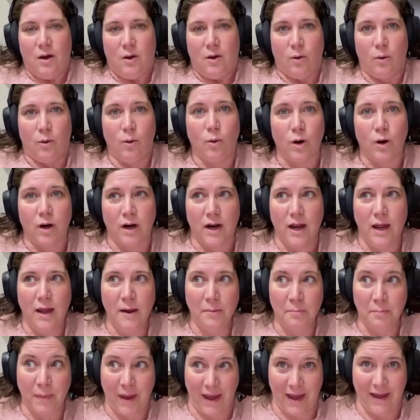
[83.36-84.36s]
or
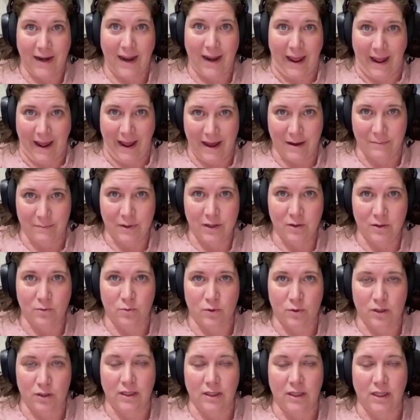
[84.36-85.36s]
bad habit,
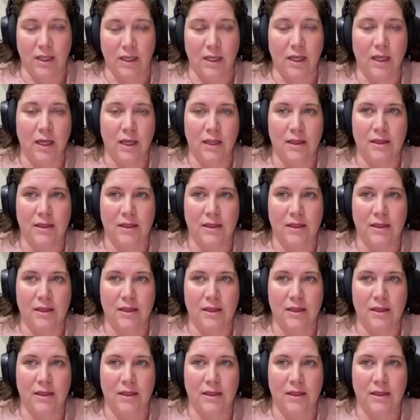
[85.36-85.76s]
really,